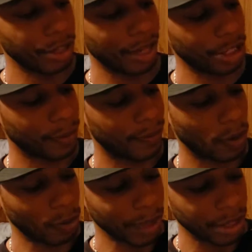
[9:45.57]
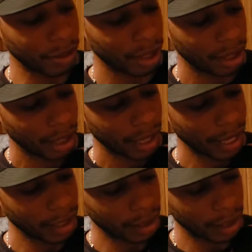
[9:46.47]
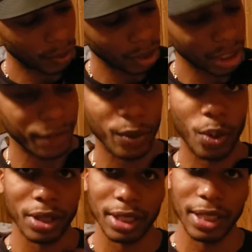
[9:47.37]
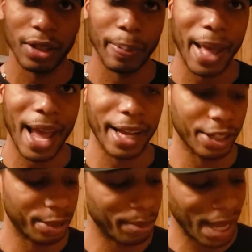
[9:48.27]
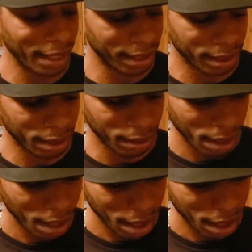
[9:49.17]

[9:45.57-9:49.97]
iron. You got your voltmeter. We'll see if it works. It's still in the package, plastic, so